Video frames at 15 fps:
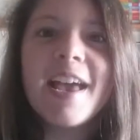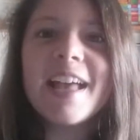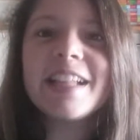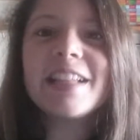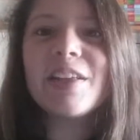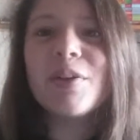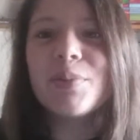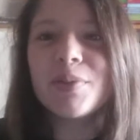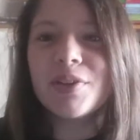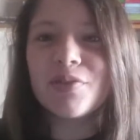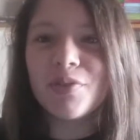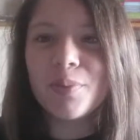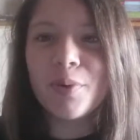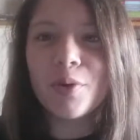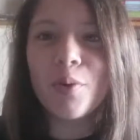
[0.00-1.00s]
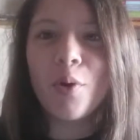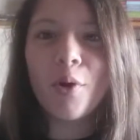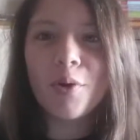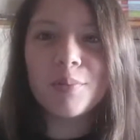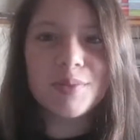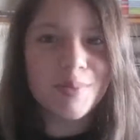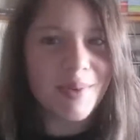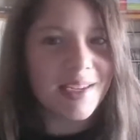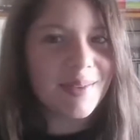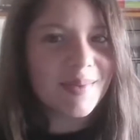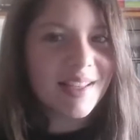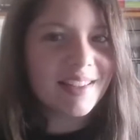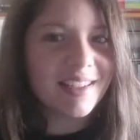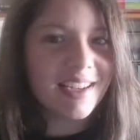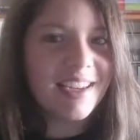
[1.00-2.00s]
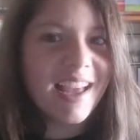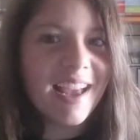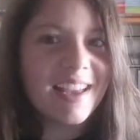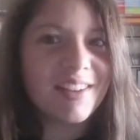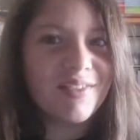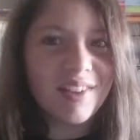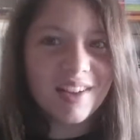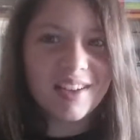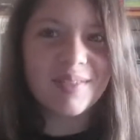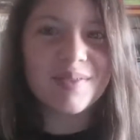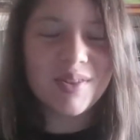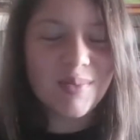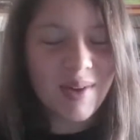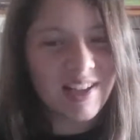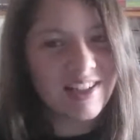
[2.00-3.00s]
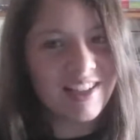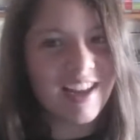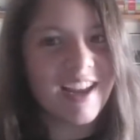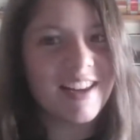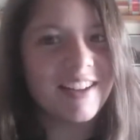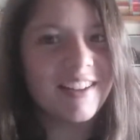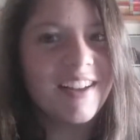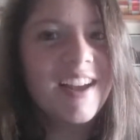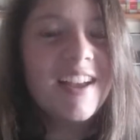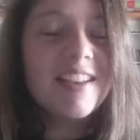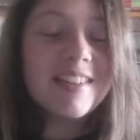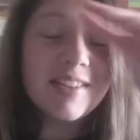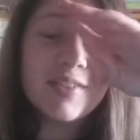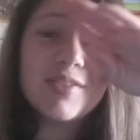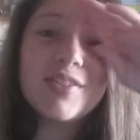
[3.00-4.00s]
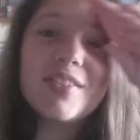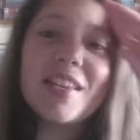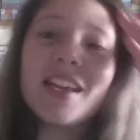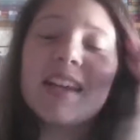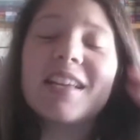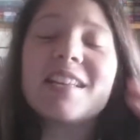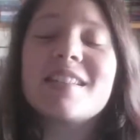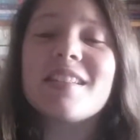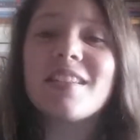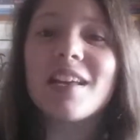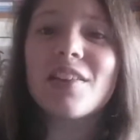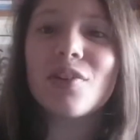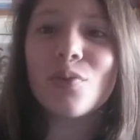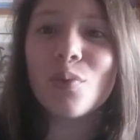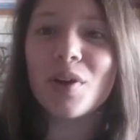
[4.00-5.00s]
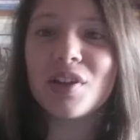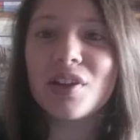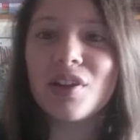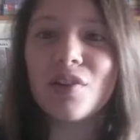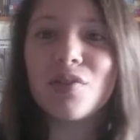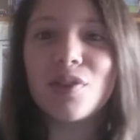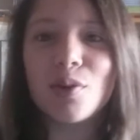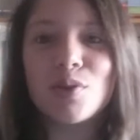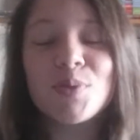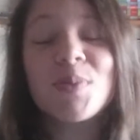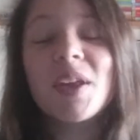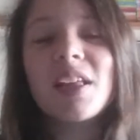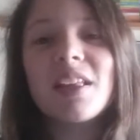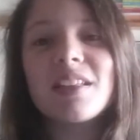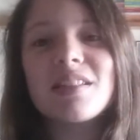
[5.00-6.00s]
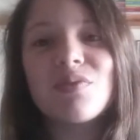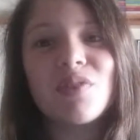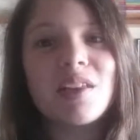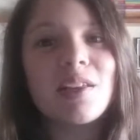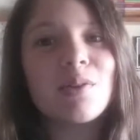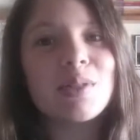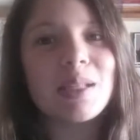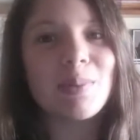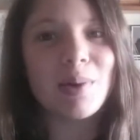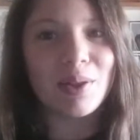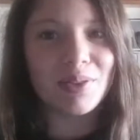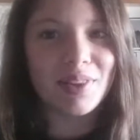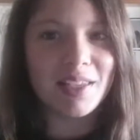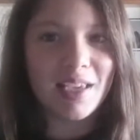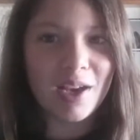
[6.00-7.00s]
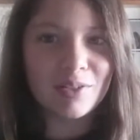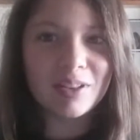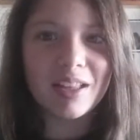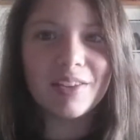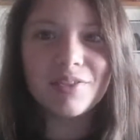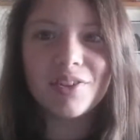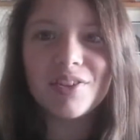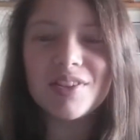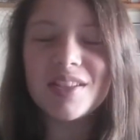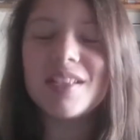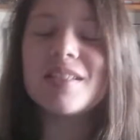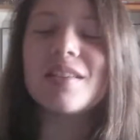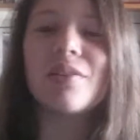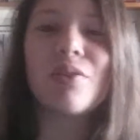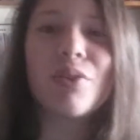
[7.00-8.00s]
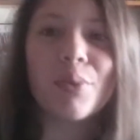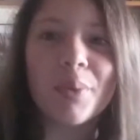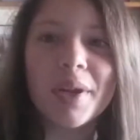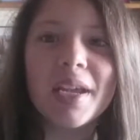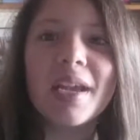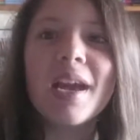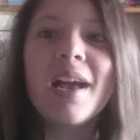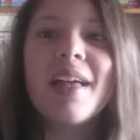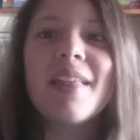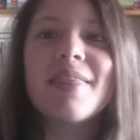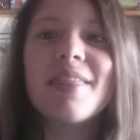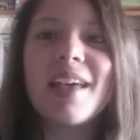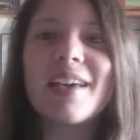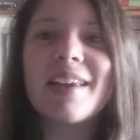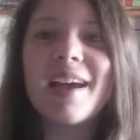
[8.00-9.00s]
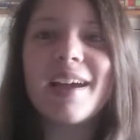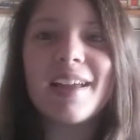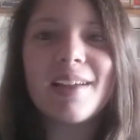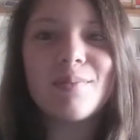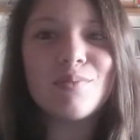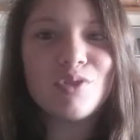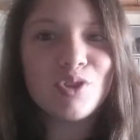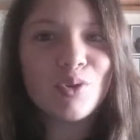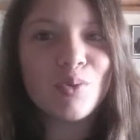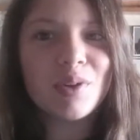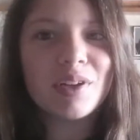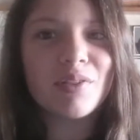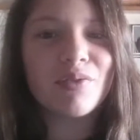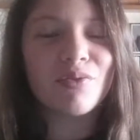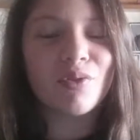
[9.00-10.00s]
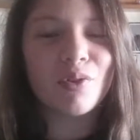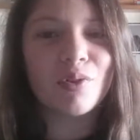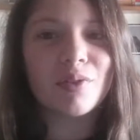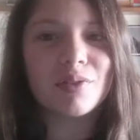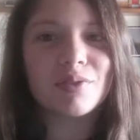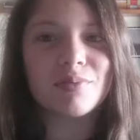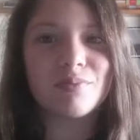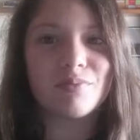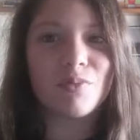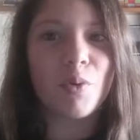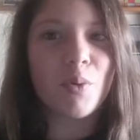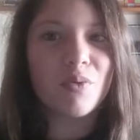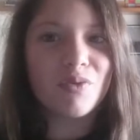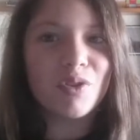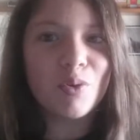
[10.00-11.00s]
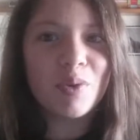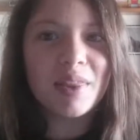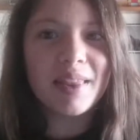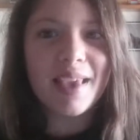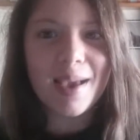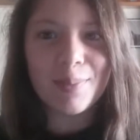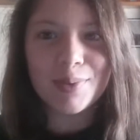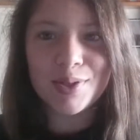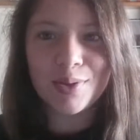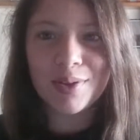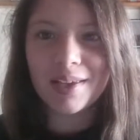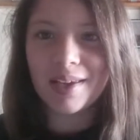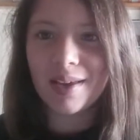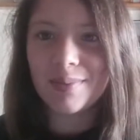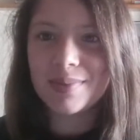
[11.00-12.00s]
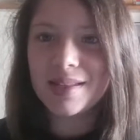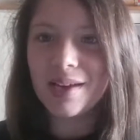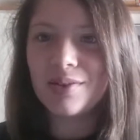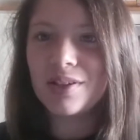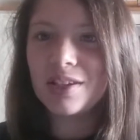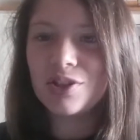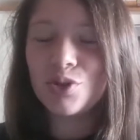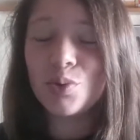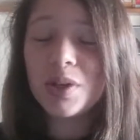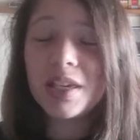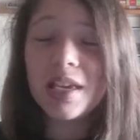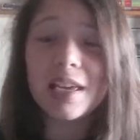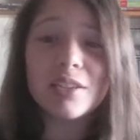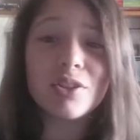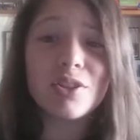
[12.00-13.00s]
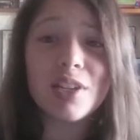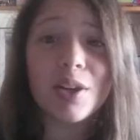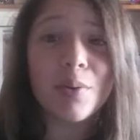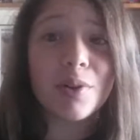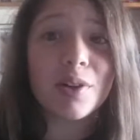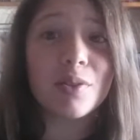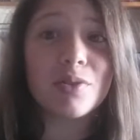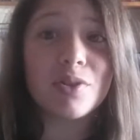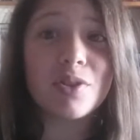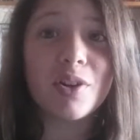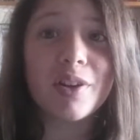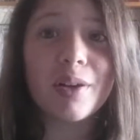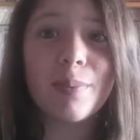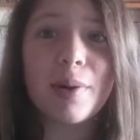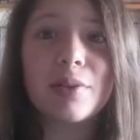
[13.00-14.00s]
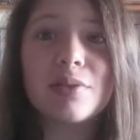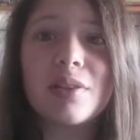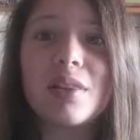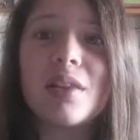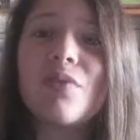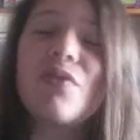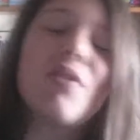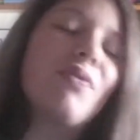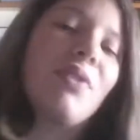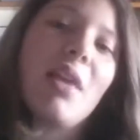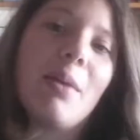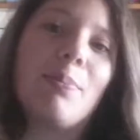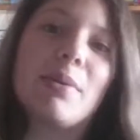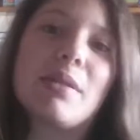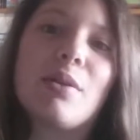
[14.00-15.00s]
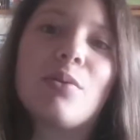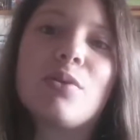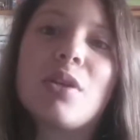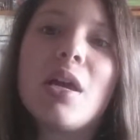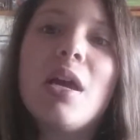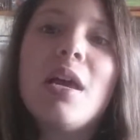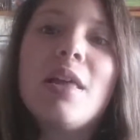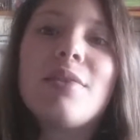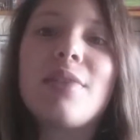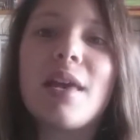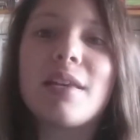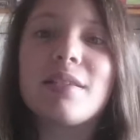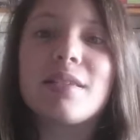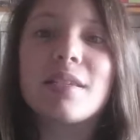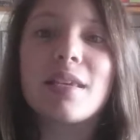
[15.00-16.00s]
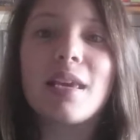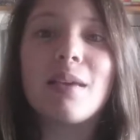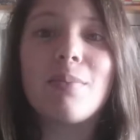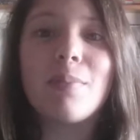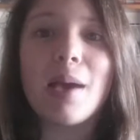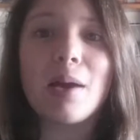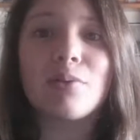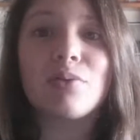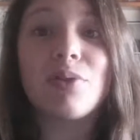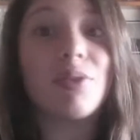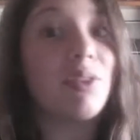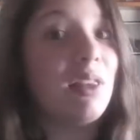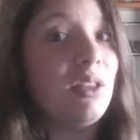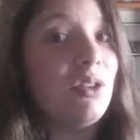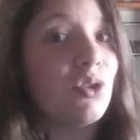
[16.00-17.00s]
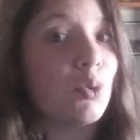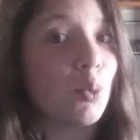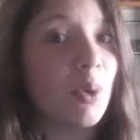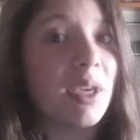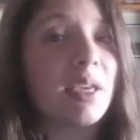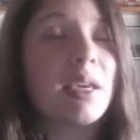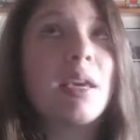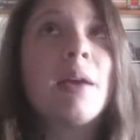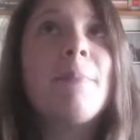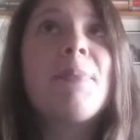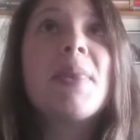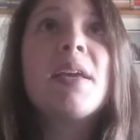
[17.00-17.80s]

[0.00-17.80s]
Hello beautiful bookworms, my name is Katarina and welcome to my channel. So today is another one of those playlist videos about the Outlander season 3 that I am doing for reviewing the episode that comes out each week, and today we're going to talk about the 5th episode that came out this week.